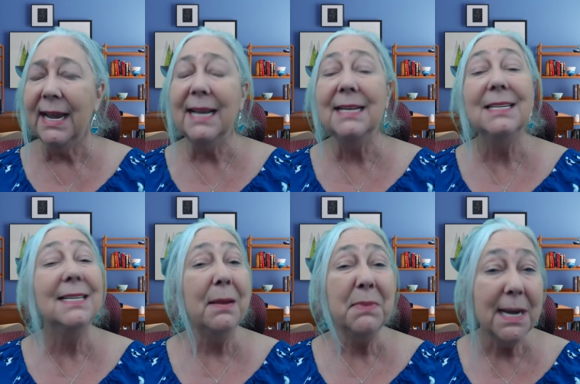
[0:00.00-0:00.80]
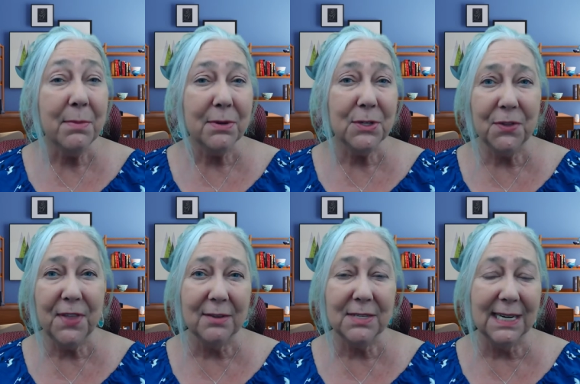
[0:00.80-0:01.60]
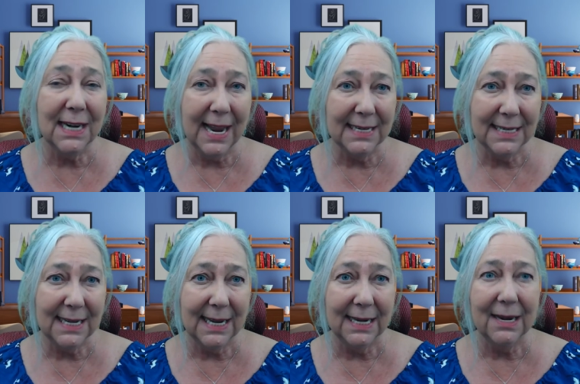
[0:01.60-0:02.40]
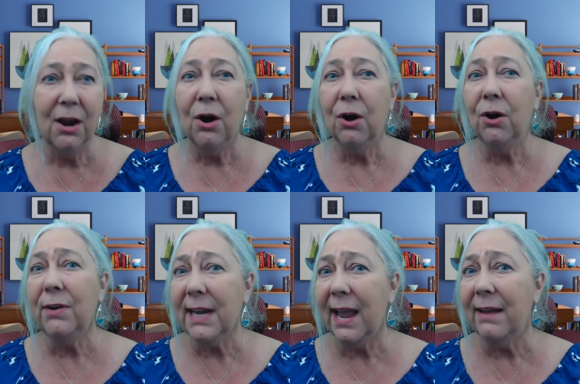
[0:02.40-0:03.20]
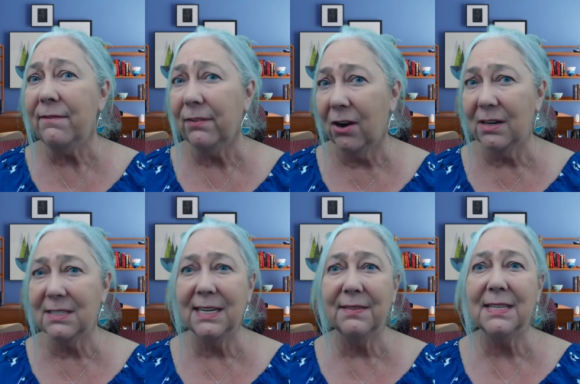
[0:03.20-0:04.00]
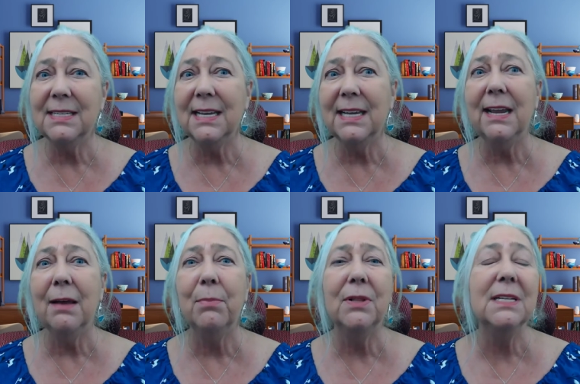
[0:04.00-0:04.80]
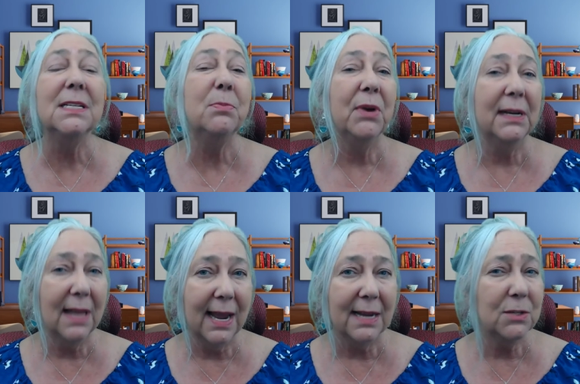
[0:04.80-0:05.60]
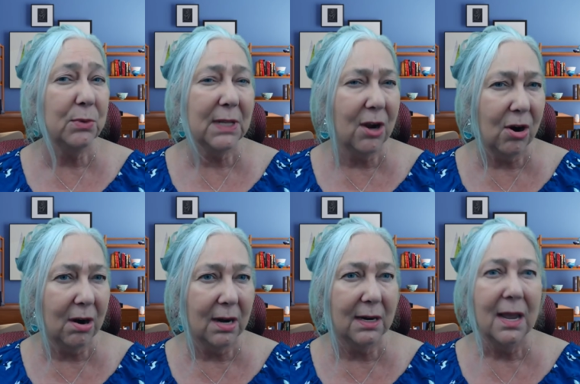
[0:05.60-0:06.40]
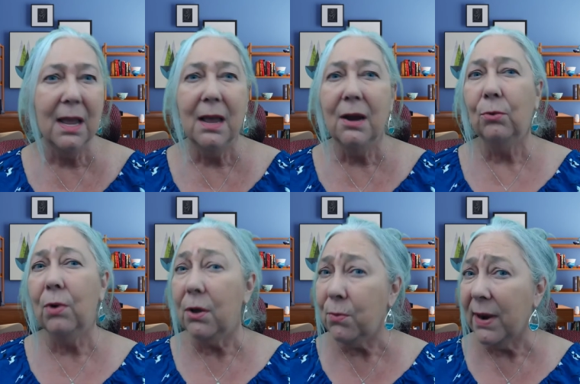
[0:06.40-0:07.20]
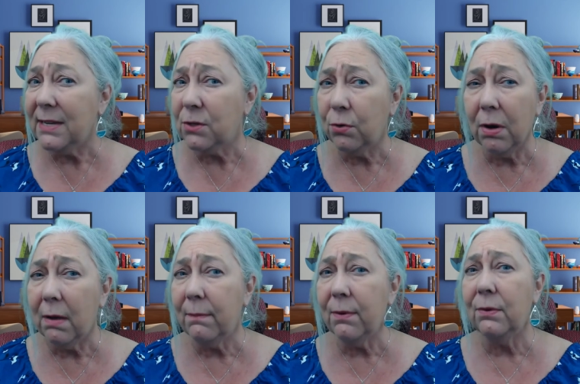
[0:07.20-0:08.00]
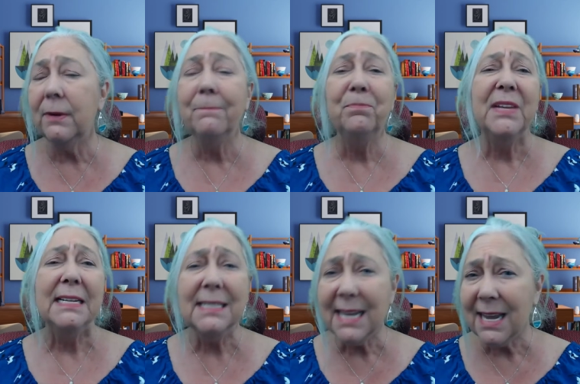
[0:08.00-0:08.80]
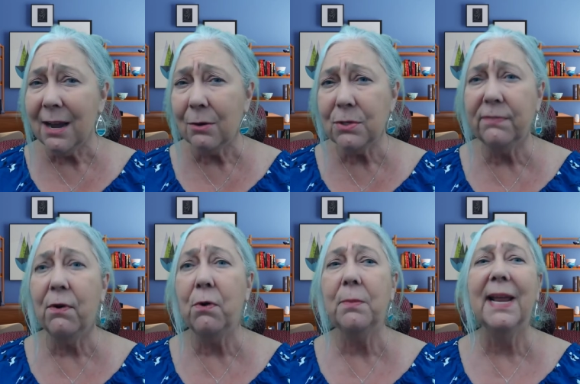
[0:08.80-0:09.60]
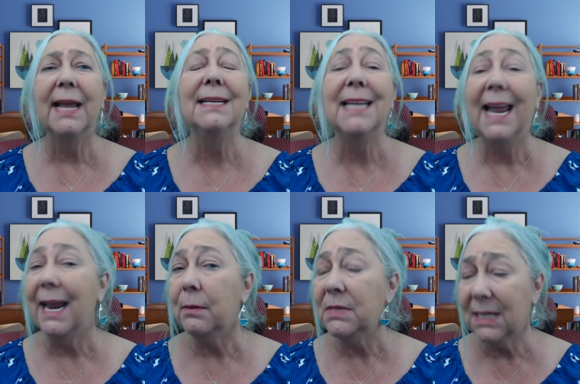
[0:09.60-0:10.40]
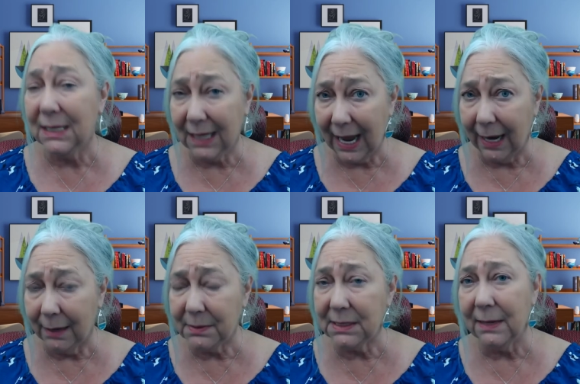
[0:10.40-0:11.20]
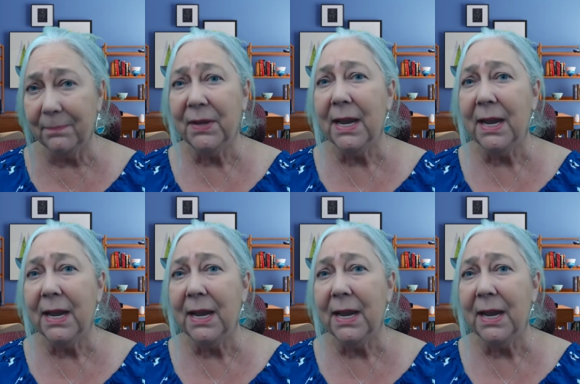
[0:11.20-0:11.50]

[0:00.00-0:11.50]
In September 2018, Hurricane Florence hit the city of Boiling Spring Lakes really hard. Roadways crumbled, sinkholes formed, and dams collapsed.